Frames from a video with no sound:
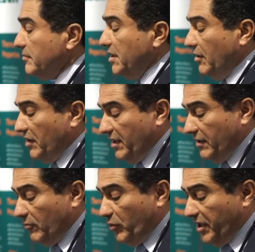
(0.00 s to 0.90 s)
You know,
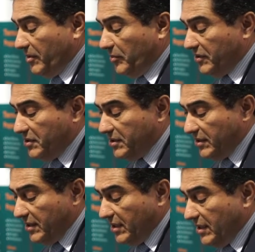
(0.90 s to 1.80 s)
the wearables,
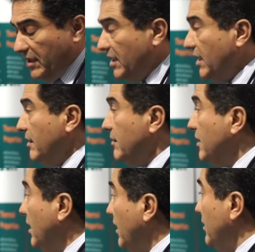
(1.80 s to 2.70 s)
the
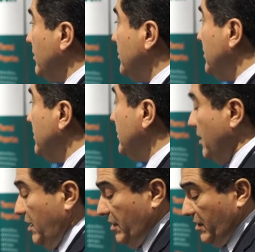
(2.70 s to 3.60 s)
cars,
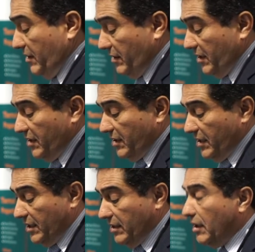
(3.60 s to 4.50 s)
the
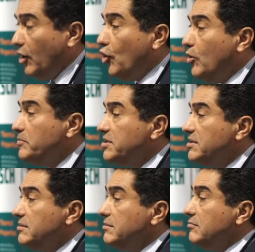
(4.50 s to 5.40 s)

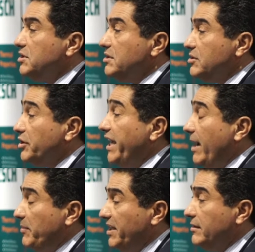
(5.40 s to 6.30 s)
homes, which is already
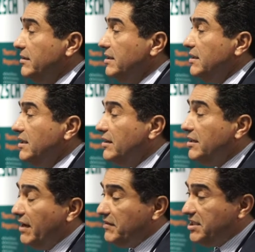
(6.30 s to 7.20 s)
happening, and
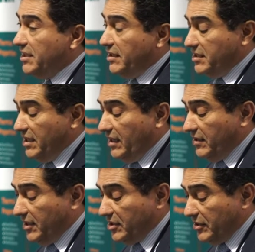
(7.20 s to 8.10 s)
then you have the cities and
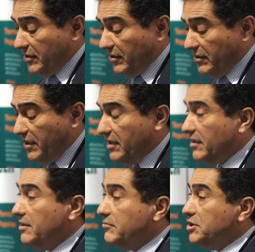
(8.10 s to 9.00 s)
industrial
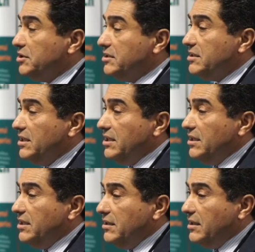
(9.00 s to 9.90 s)
internet, which is
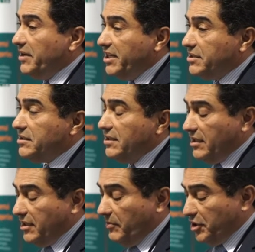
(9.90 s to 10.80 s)
the biggest
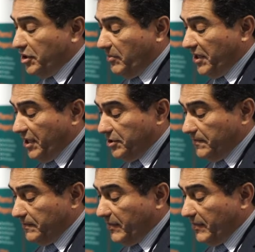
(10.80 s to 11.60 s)
commercial application.